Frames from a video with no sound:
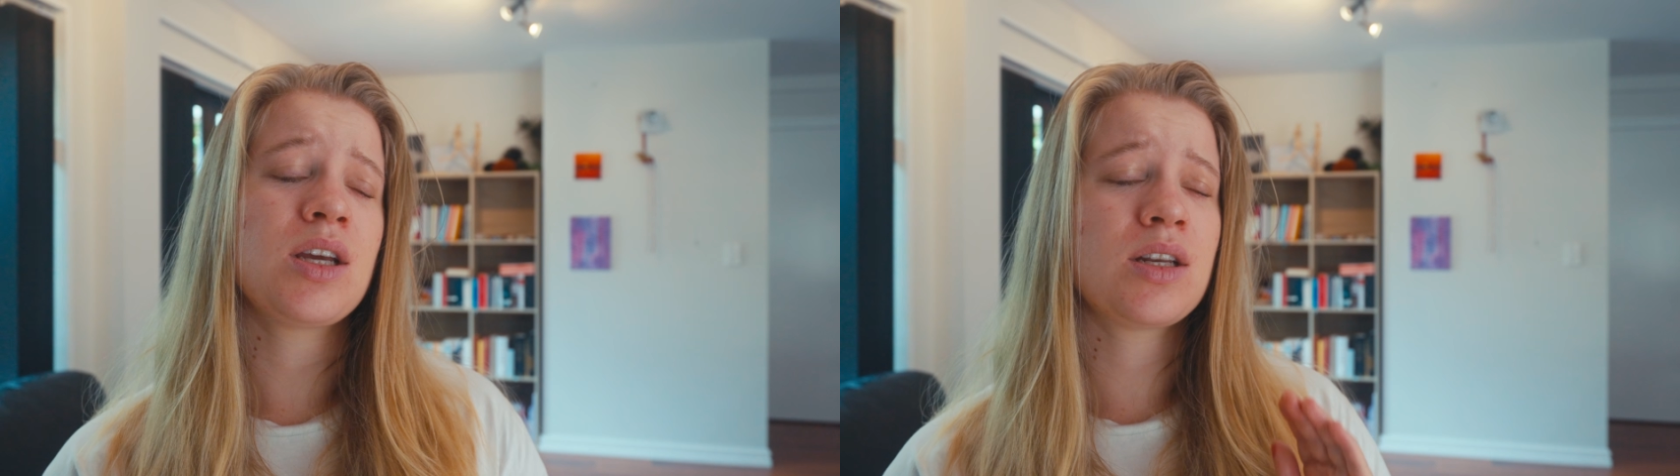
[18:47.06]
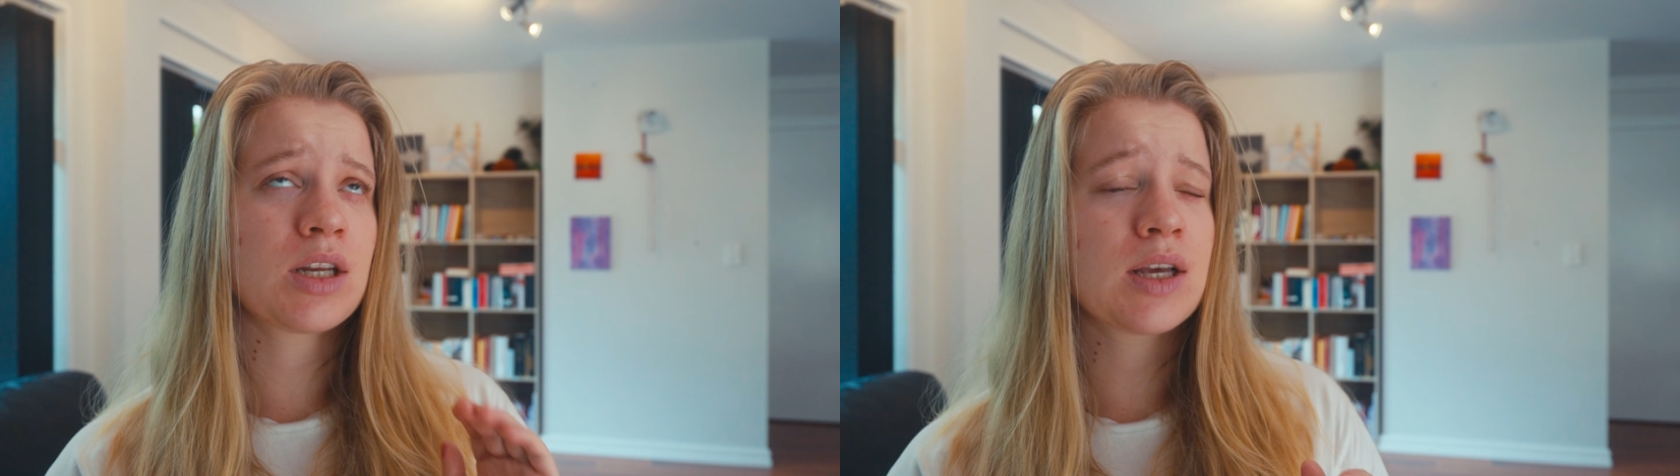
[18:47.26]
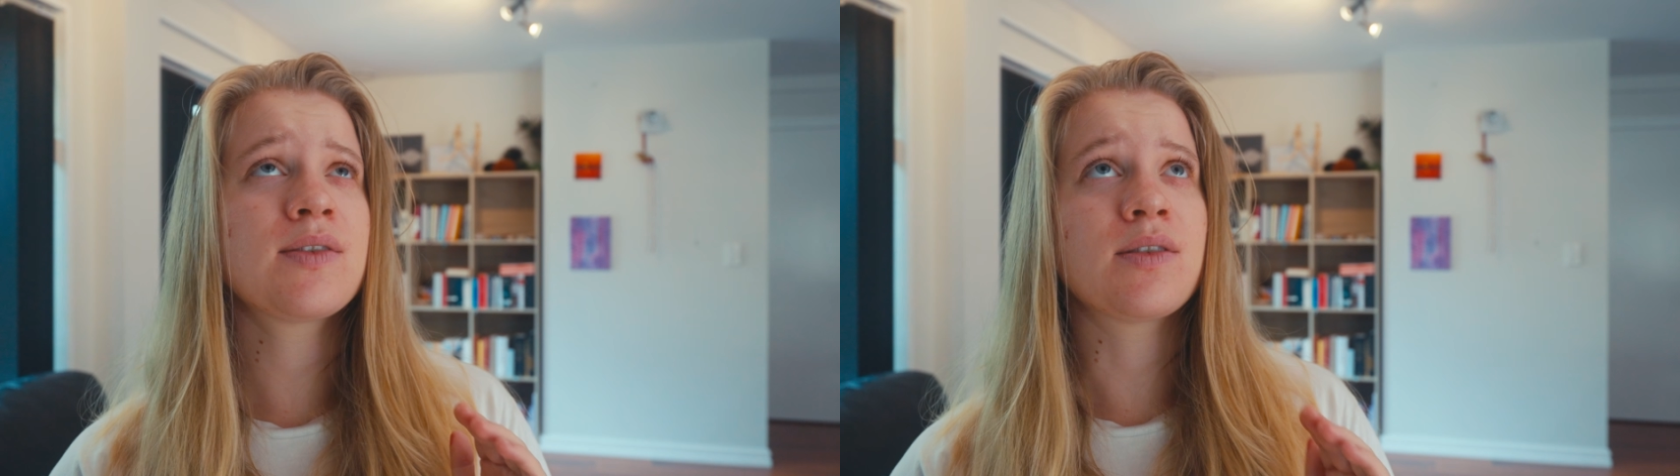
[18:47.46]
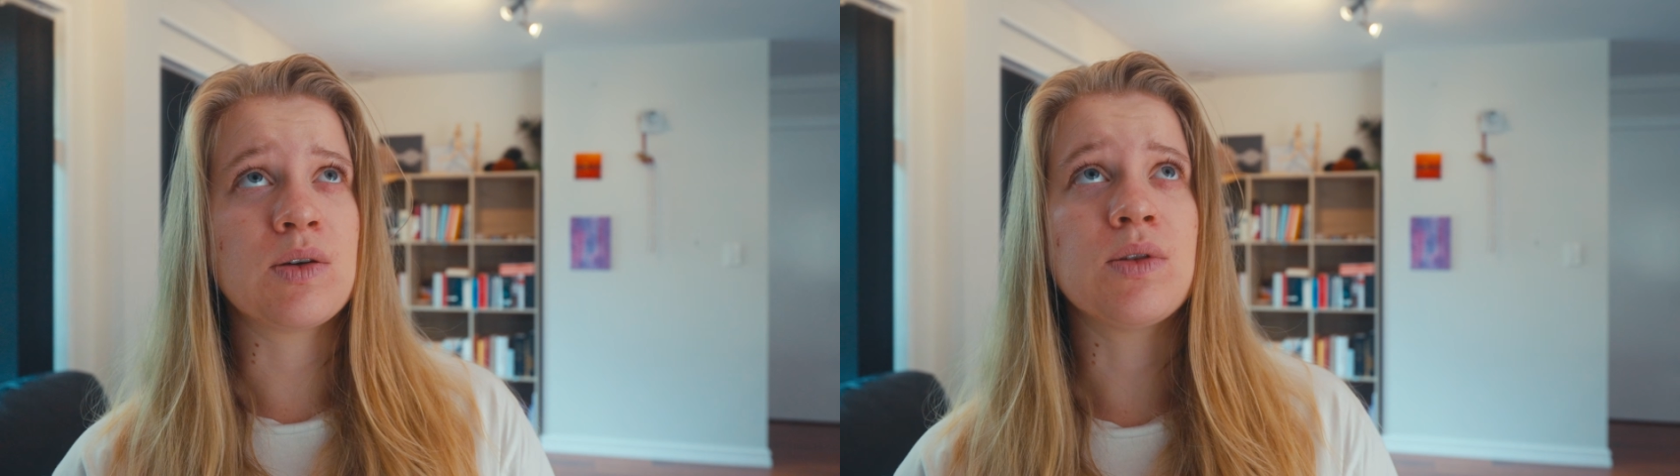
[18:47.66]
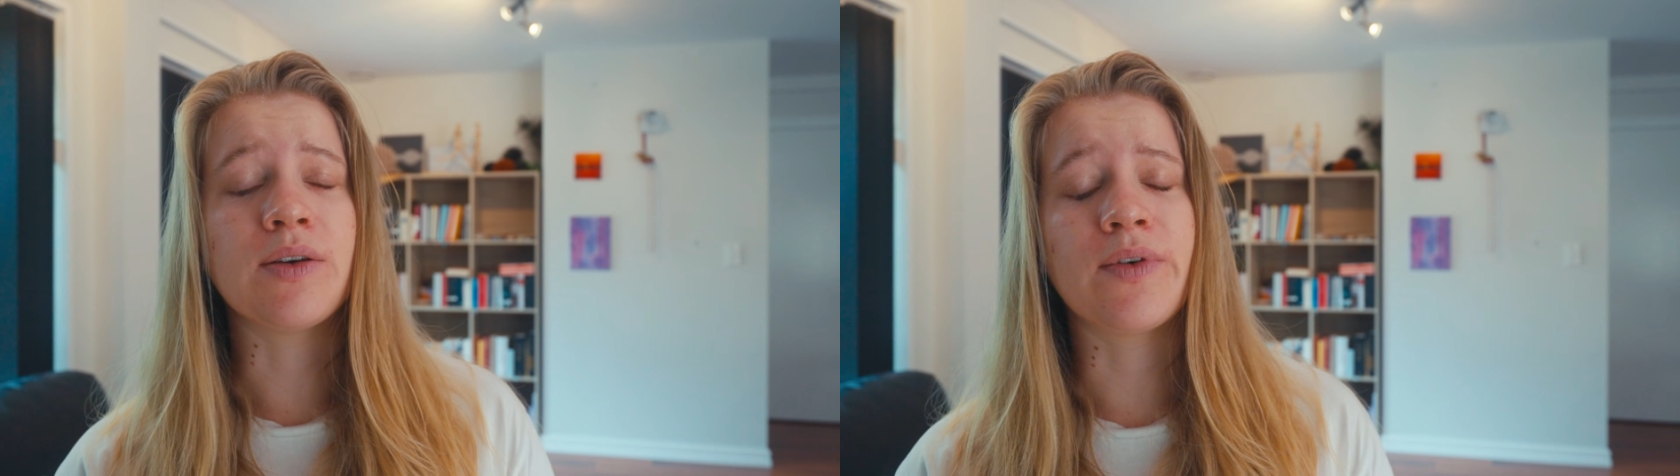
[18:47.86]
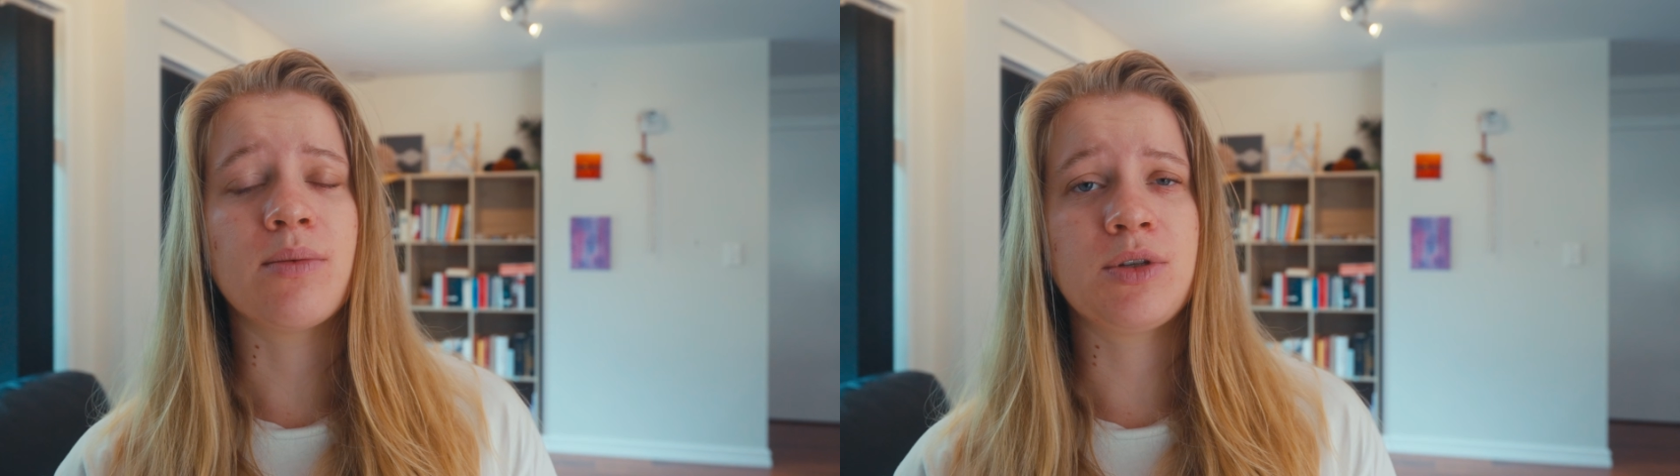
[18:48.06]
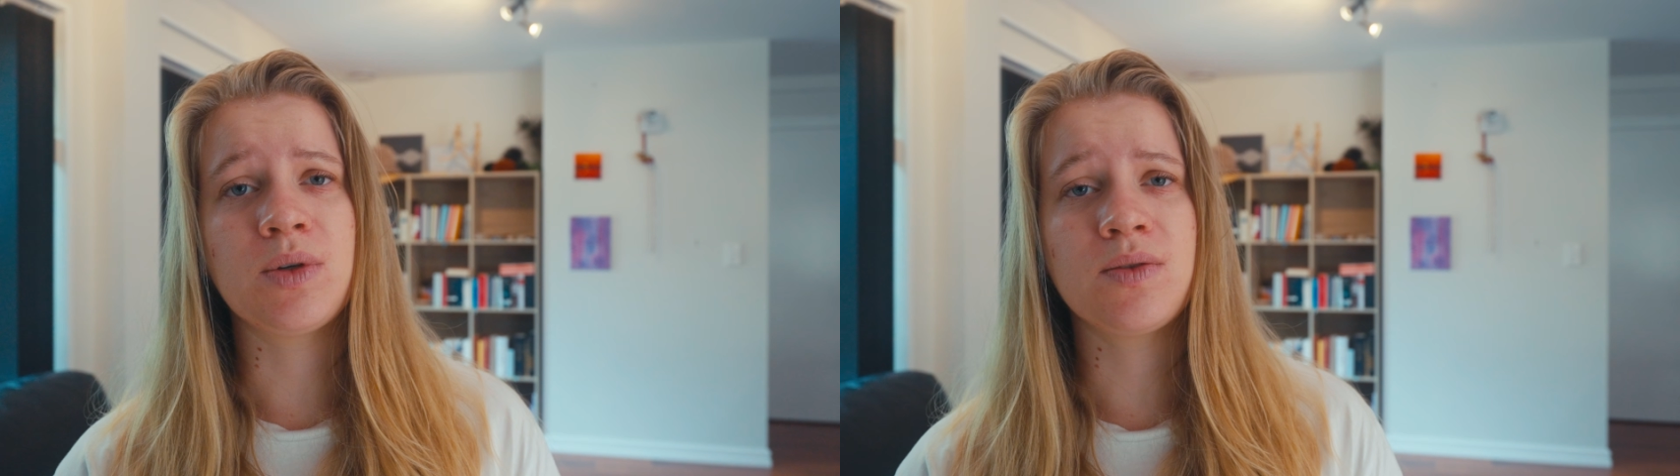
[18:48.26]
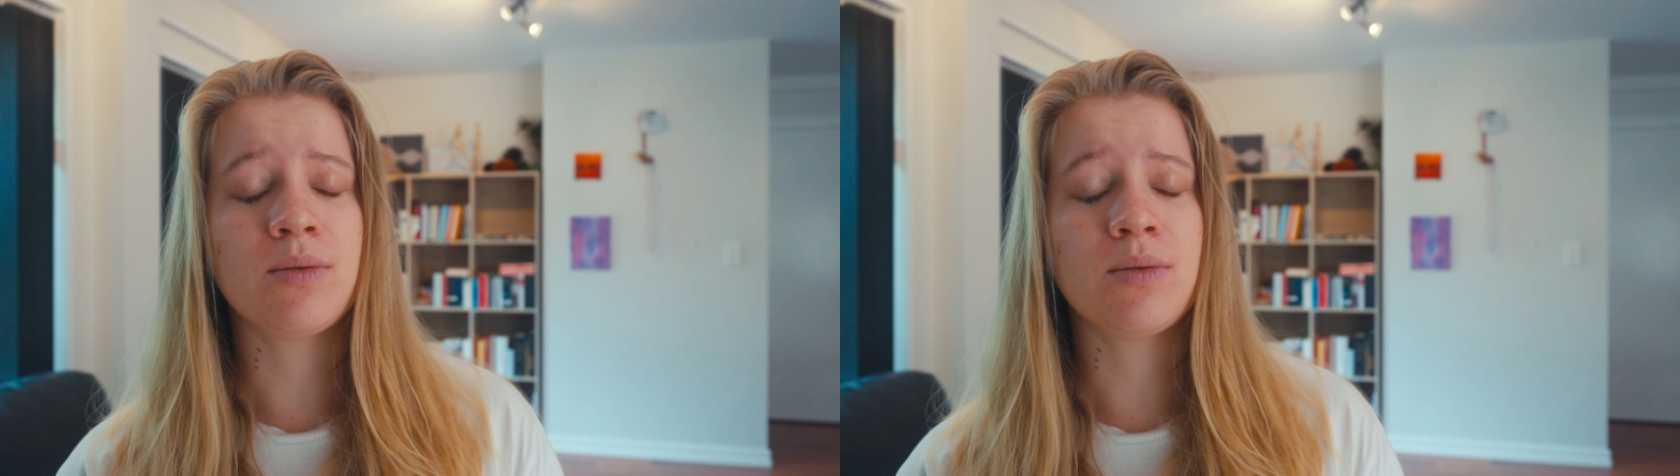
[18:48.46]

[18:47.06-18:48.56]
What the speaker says: it does still live up to its